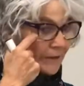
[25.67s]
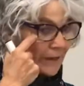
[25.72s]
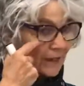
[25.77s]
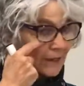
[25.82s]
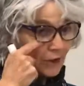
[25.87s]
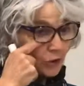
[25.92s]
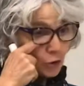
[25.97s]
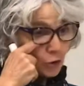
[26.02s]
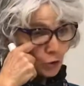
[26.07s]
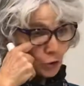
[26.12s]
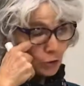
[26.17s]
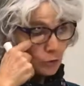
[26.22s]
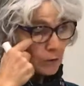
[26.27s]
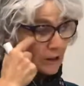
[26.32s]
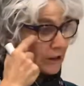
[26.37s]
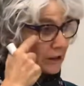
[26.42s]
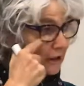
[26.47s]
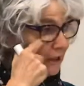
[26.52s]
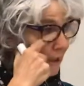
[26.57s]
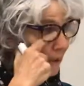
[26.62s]
That's a good
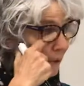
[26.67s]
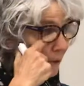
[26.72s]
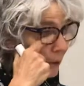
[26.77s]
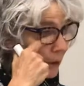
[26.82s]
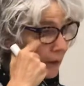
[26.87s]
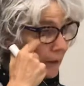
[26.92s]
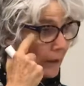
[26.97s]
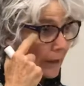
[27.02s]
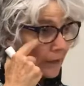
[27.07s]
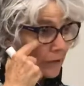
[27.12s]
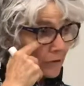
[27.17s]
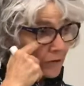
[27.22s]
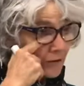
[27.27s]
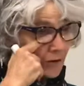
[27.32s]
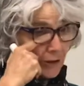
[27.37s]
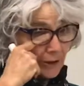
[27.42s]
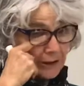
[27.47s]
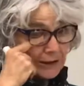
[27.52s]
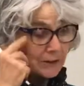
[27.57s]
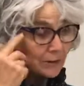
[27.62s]
question. Anyone else got
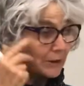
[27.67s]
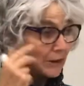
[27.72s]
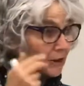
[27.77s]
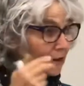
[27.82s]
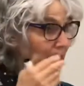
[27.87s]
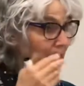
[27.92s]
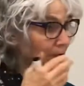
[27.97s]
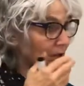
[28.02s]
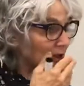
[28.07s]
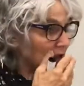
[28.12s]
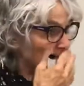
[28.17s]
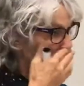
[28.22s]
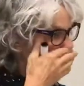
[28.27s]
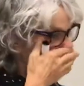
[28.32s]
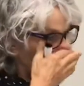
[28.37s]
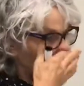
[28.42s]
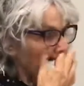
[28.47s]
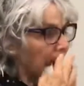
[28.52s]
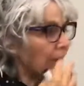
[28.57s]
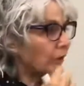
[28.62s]
any questions?
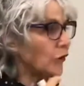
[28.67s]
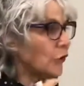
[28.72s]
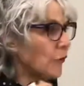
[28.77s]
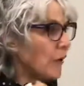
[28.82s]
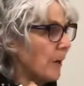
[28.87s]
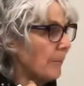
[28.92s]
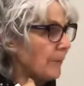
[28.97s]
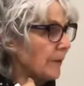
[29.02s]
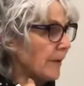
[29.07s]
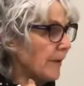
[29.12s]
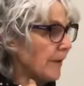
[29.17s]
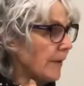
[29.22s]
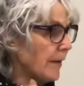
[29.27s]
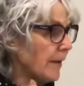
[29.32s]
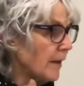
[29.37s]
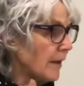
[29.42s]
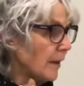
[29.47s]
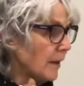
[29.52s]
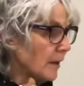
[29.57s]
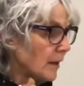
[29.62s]
Sunday, are you happy?
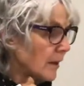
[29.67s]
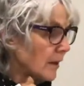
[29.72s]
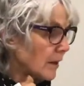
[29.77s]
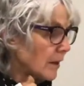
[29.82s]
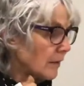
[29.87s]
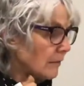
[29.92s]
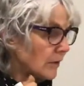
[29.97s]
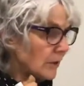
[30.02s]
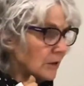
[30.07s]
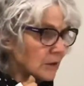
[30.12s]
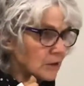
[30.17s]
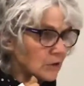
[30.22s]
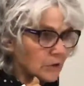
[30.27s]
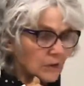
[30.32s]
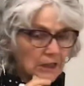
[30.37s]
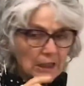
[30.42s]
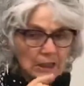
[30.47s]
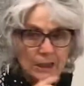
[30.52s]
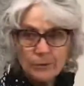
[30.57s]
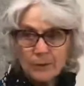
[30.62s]
Very good.
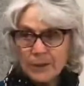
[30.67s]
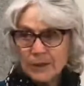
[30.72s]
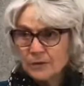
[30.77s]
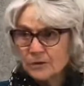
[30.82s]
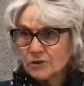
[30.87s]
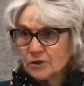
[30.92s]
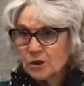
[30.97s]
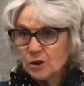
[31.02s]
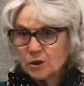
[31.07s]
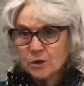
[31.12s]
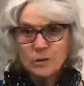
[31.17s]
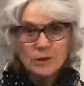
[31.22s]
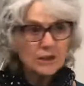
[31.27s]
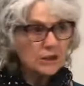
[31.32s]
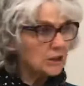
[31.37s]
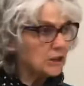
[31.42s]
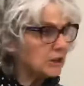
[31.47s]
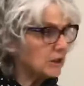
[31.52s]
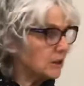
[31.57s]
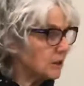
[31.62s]
Anyone else got
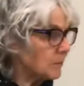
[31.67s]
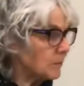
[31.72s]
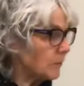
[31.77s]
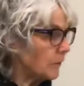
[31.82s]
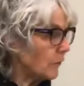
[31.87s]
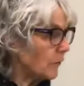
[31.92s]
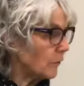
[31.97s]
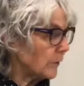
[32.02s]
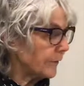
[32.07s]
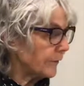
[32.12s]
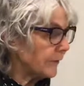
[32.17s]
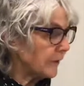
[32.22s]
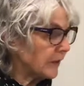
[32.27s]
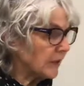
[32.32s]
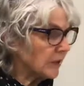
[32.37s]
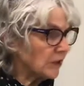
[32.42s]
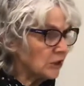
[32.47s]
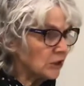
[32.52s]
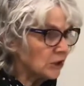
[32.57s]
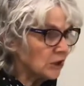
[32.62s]
questions before we
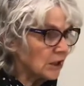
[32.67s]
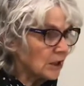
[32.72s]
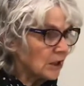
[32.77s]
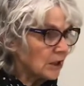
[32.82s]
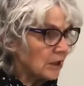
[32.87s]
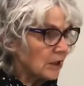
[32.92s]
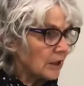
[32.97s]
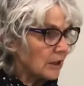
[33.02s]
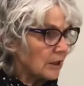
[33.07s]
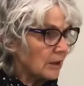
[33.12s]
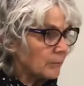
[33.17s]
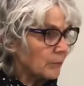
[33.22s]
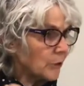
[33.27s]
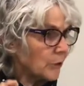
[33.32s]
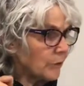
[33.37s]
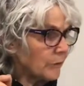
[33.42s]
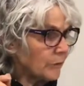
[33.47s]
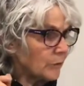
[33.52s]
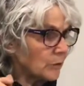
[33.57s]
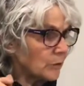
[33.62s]
finish? Beautiful.